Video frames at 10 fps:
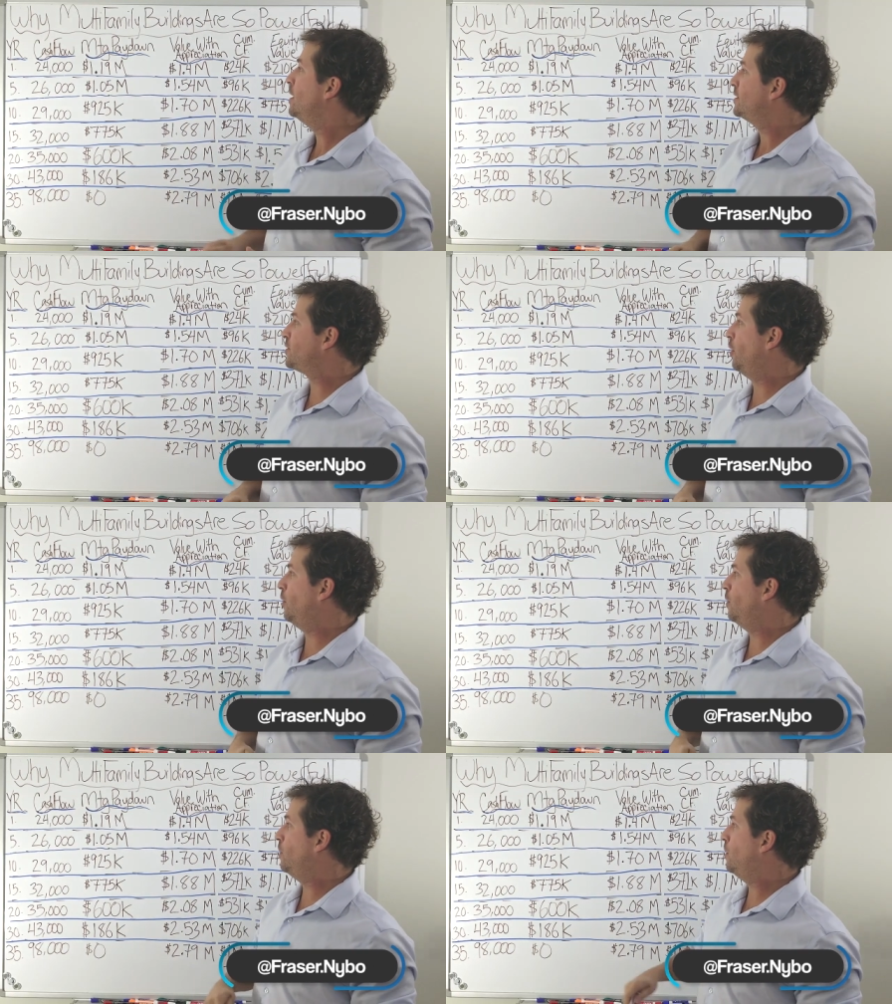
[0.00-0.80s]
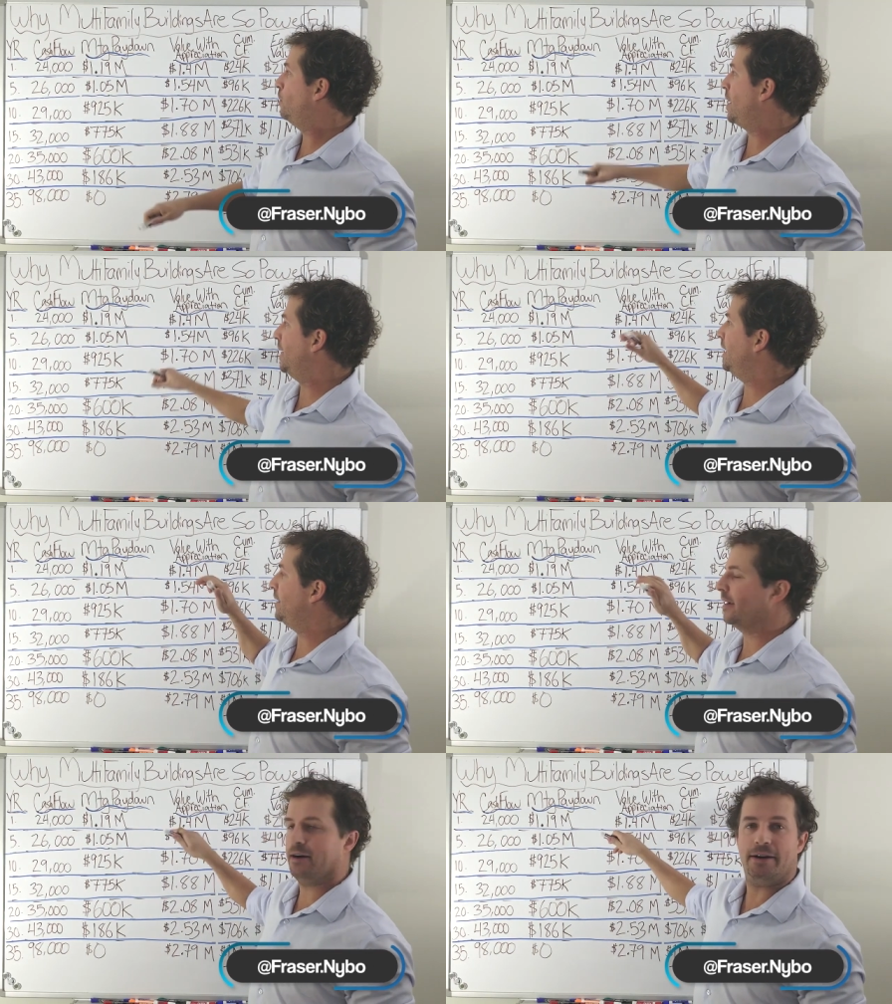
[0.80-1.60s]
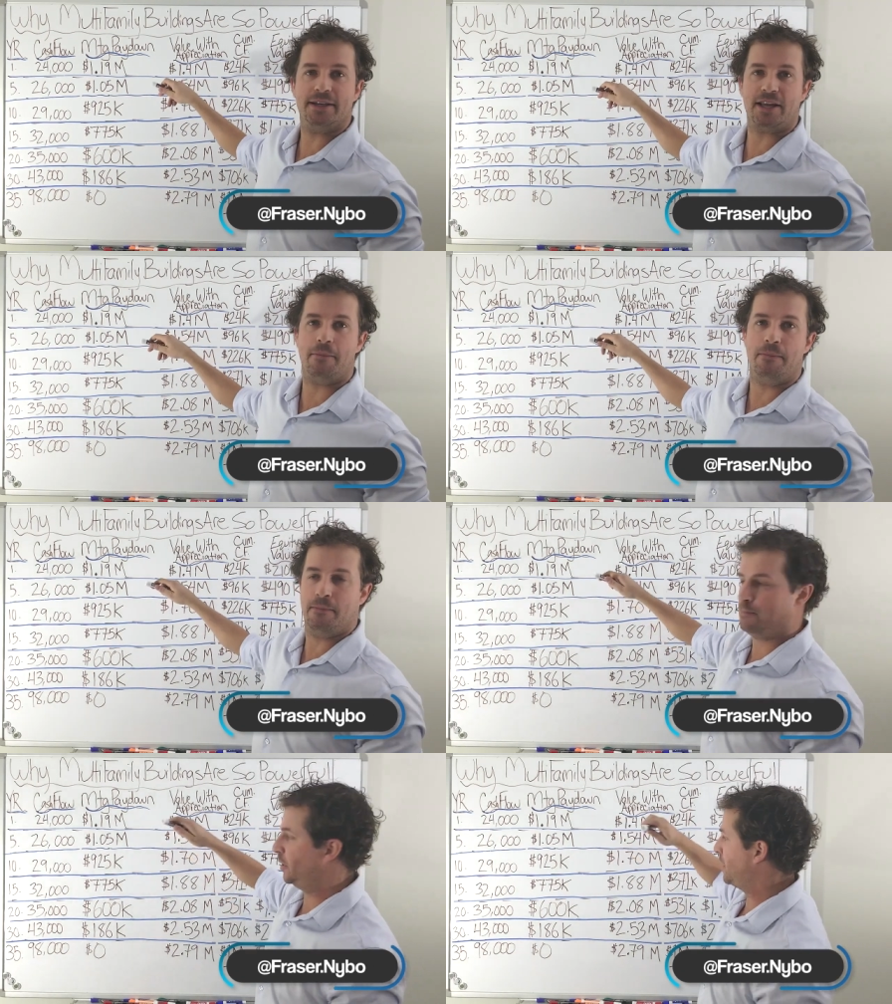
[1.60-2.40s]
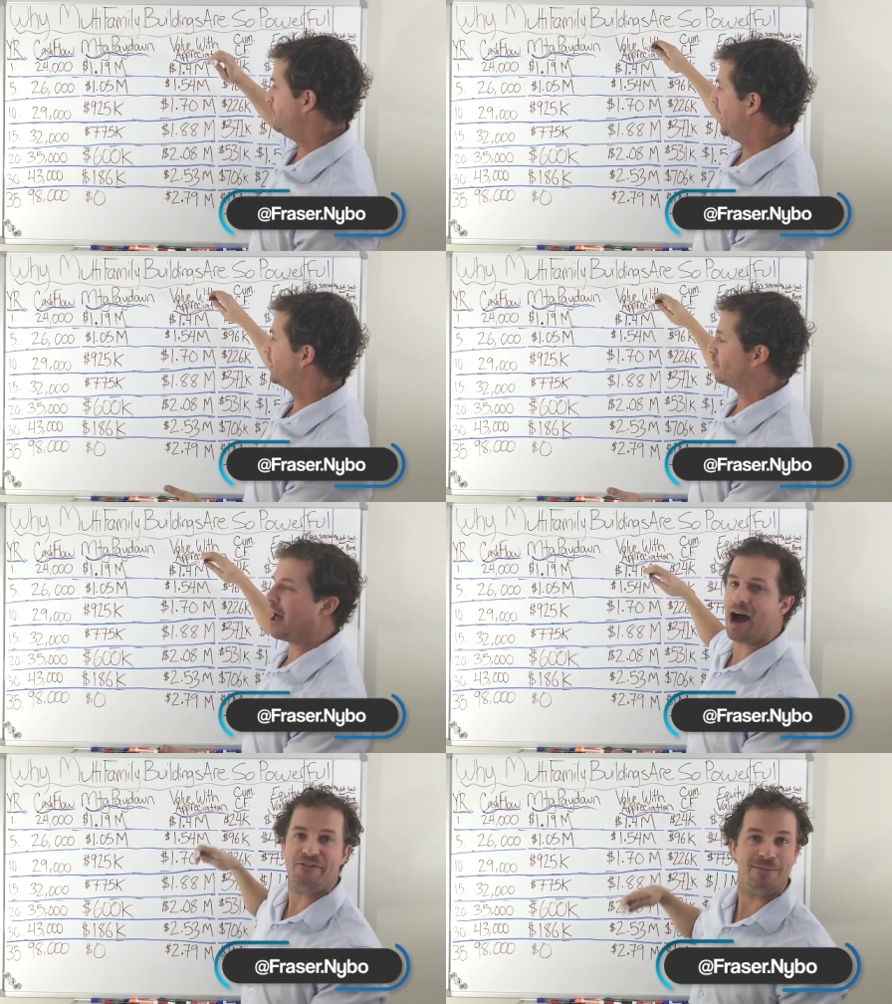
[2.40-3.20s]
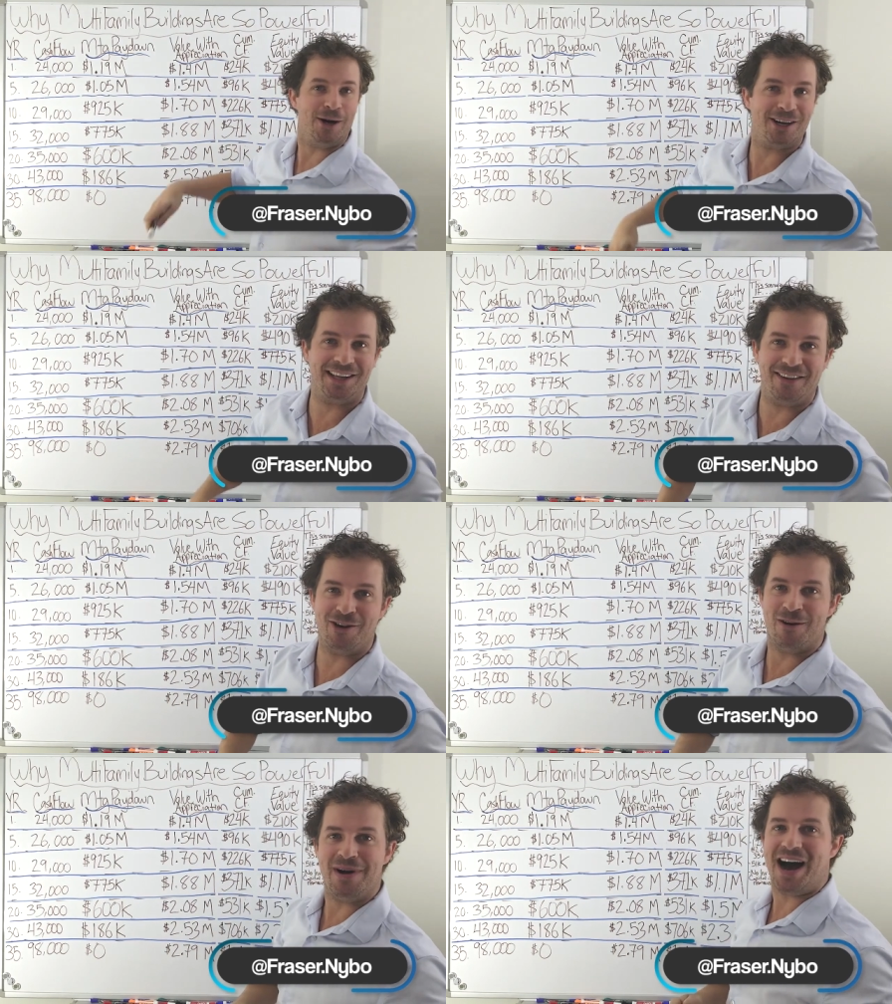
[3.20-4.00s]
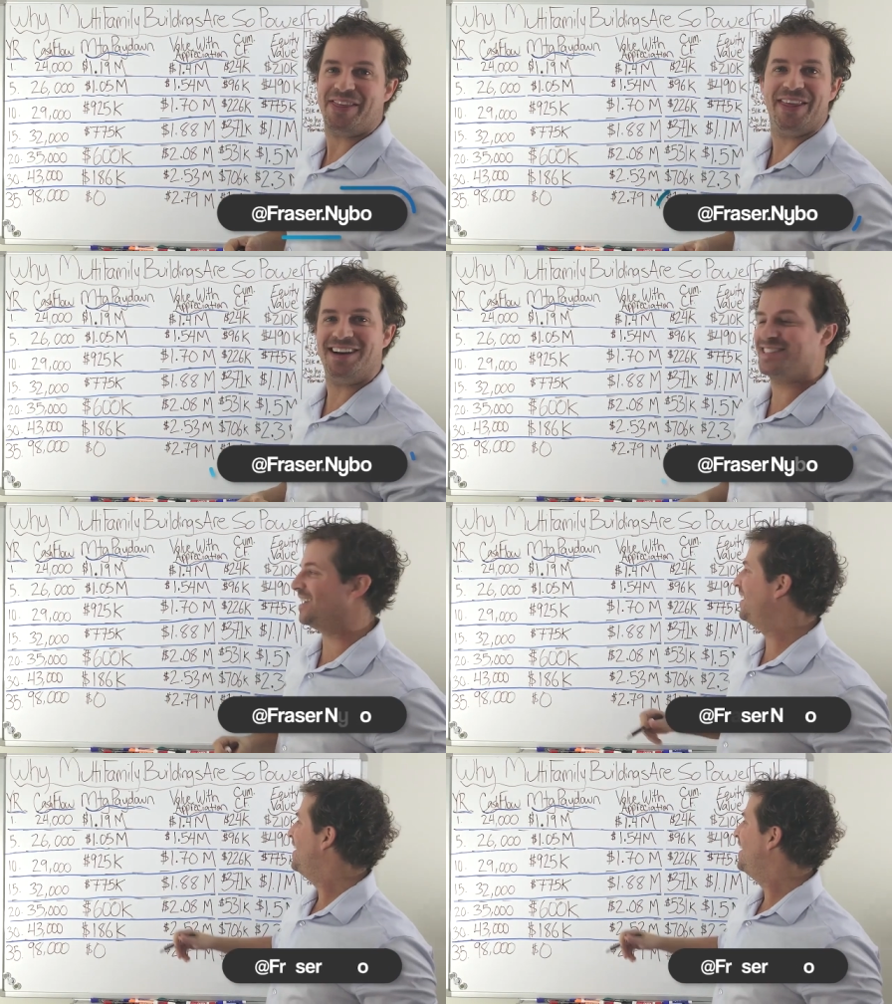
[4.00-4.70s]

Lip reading: So what I did here is I built a big graph. I'm not going to give you a math lesson,